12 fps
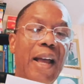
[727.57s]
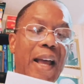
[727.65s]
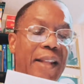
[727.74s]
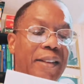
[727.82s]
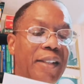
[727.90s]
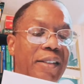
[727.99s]

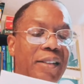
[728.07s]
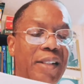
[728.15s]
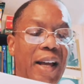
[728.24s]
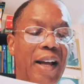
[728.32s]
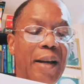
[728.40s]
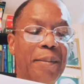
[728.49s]
At this
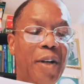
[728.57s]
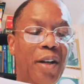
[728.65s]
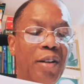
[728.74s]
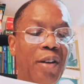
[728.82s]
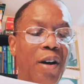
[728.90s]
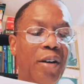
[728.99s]
time,
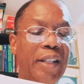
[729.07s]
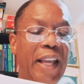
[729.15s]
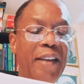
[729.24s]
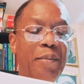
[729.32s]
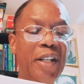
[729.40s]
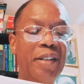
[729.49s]
Allah
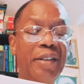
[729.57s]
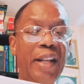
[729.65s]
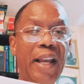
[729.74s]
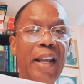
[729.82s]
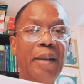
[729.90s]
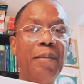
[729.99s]
gave me the
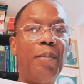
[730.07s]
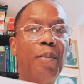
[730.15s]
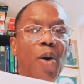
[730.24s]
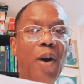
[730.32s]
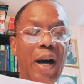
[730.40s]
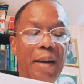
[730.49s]
name
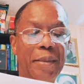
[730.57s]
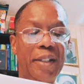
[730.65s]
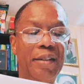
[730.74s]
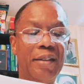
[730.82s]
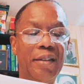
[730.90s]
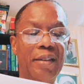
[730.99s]
Muhammad.
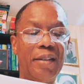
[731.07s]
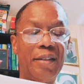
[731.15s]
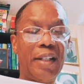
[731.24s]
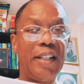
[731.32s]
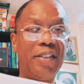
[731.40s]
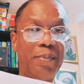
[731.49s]

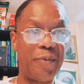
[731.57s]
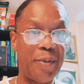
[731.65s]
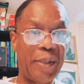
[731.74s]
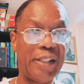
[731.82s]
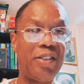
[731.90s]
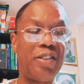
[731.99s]
The
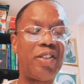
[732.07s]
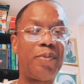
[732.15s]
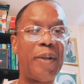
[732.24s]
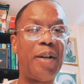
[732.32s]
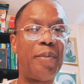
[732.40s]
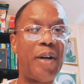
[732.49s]
messenger
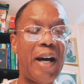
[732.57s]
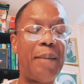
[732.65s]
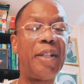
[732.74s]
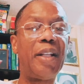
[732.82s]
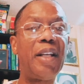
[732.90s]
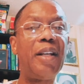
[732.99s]
spelled
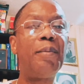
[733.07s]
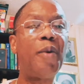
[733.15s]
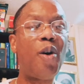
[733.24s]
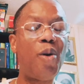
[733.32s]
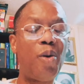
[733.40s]
Muhammad, M-O-H-A-M-E-E-D,